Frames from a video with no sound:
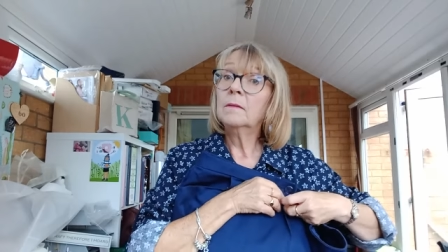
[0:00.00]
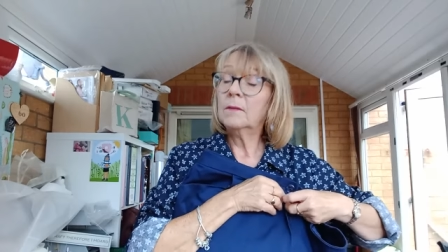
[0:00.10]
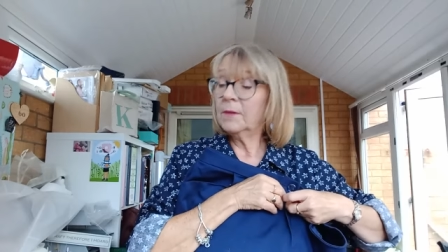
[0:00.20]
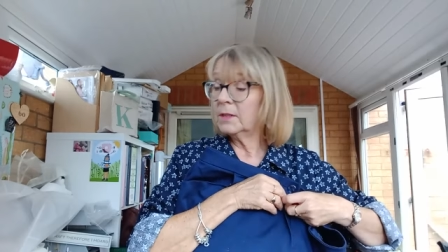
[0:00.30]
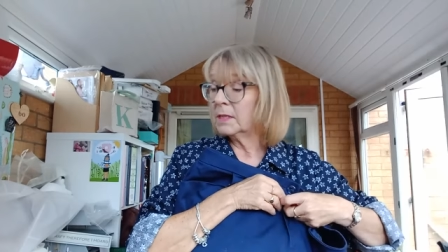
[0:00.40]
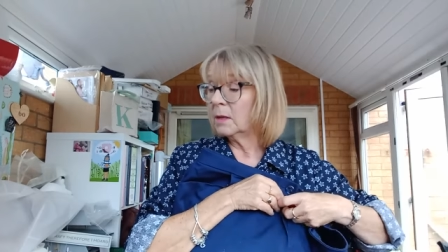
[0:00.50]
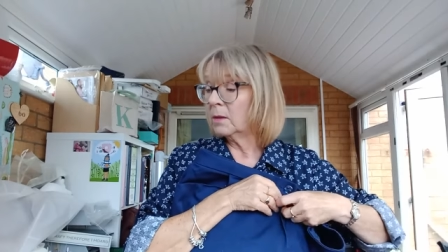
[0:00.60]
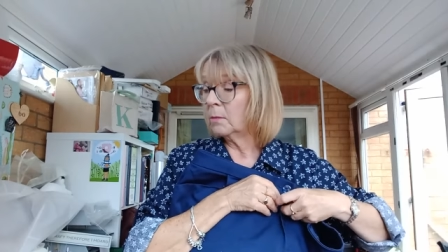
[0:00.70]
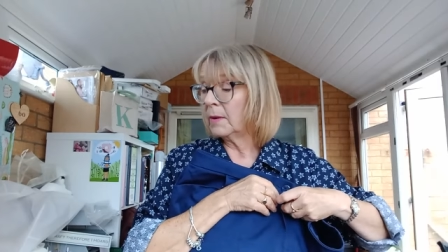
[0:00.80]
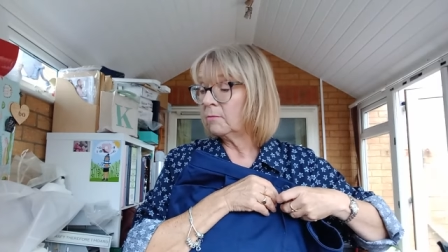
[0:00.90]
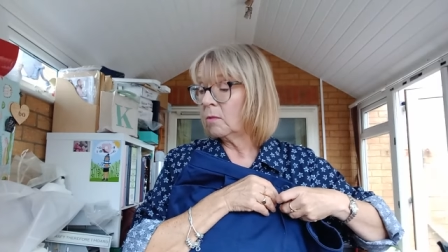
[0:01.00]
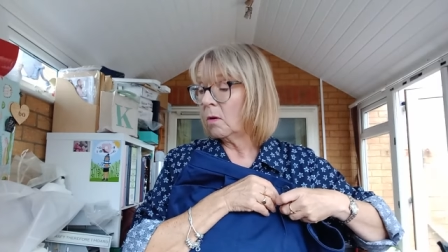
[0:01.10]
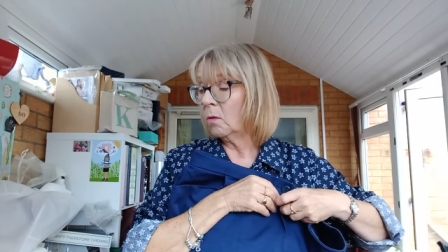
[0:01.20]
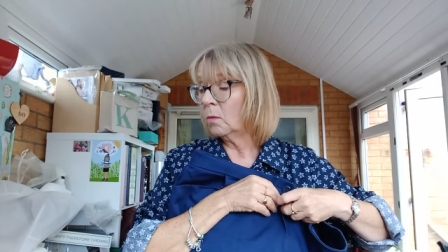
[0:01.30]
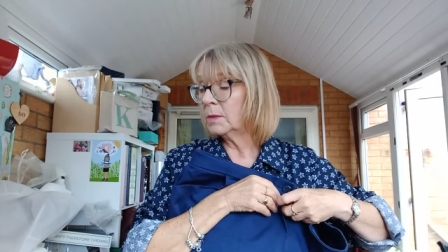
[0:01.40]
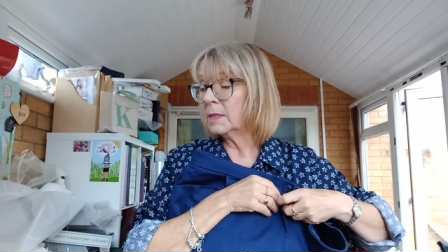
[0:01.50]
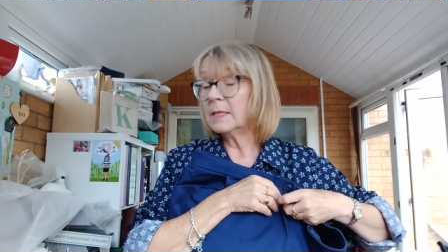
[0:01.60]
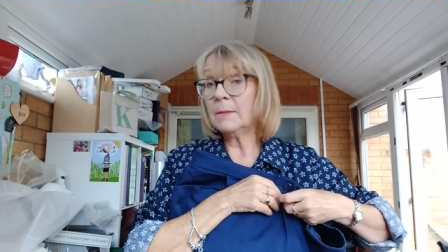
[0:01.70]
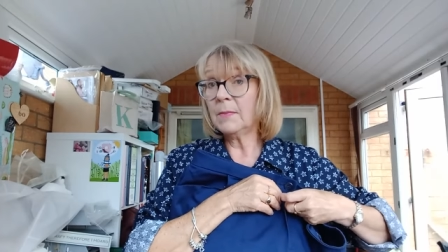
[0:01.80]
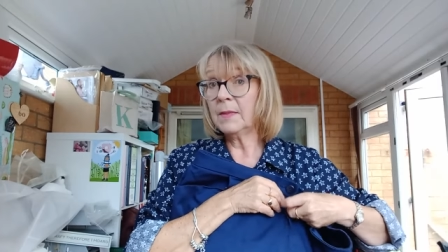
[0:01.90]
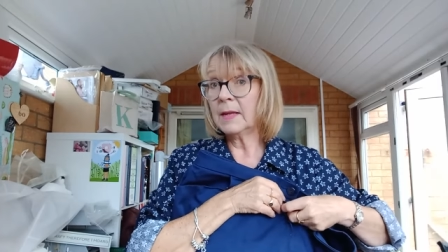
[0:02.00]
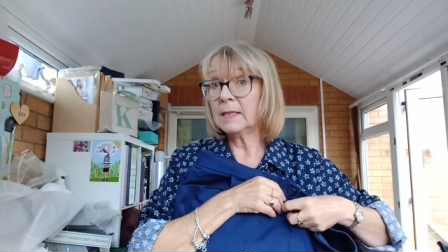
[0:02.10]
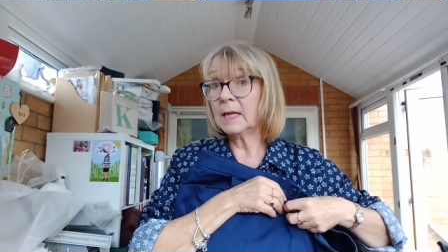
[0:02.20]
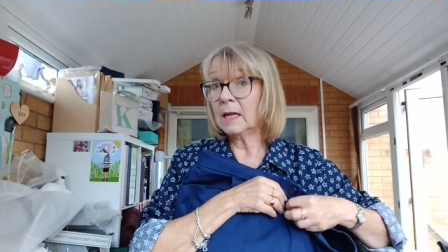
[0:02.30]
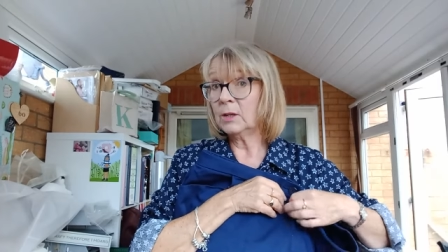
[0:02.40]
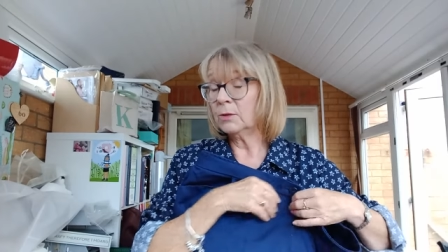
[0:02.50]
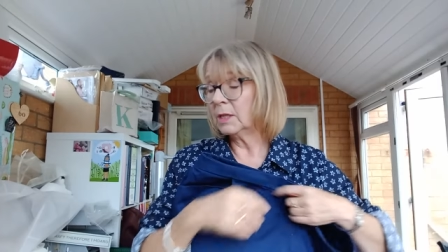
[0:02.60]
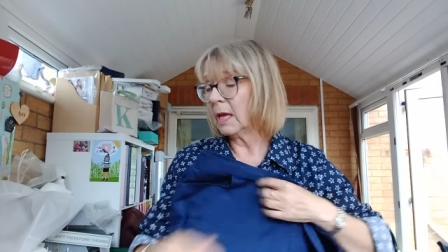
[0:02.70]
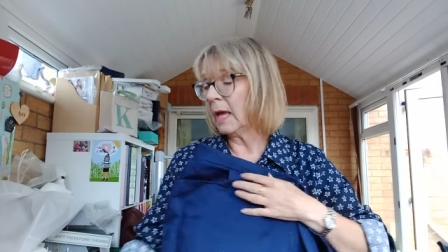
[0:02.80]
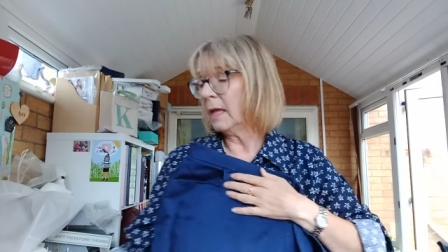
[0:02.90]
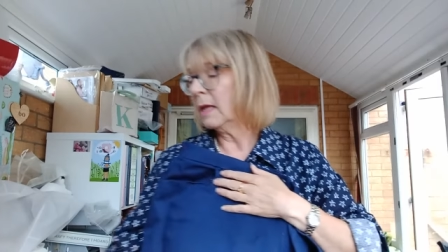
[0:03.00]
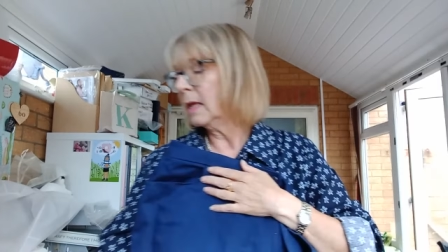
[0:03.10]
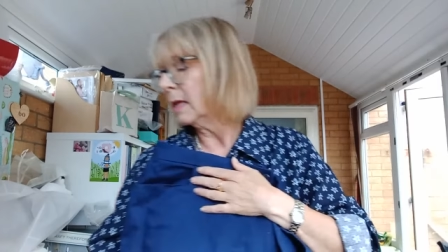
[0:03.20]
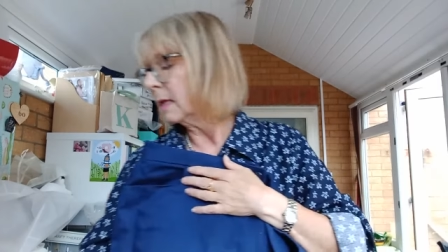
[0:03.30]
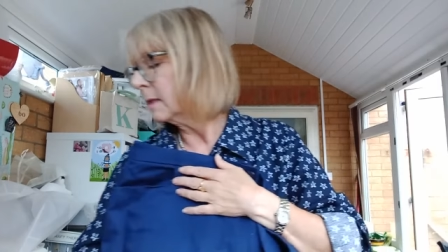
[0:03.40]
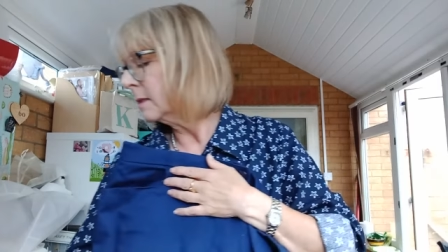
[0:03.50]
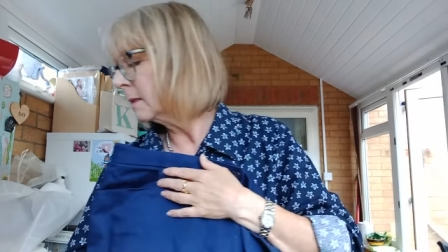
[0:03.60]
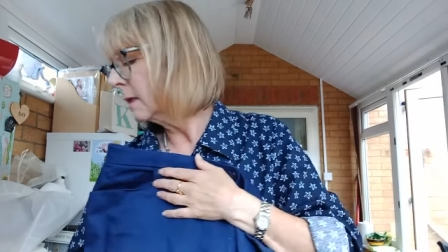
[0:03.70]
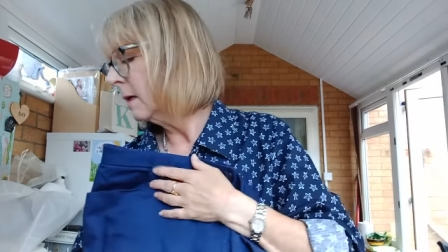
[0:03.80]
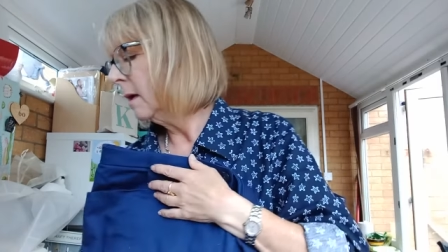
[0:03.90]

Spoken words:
The first thing that went wrong was the zip that they tell you to get is